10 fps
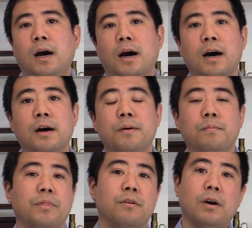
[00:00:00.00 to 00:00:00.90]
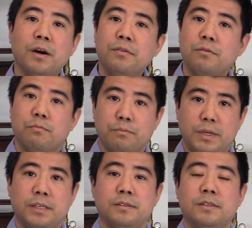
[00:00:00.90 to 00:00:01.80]
There are other
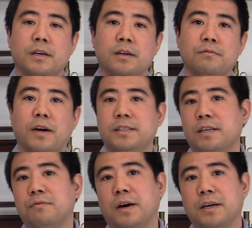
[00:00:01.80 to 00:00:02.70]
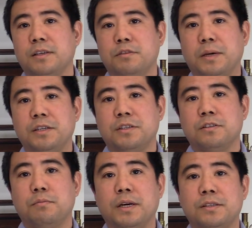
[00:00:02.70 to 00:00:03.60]
means of identifying these
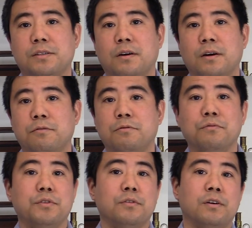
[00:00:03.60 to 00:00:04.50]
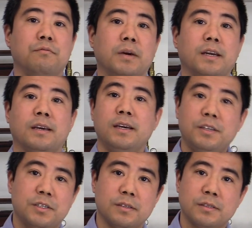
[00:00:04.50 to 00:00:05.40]
patients based on review of
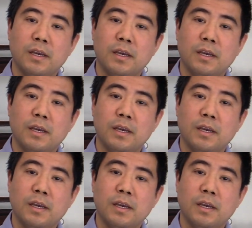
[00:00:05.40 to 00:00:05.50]
medications.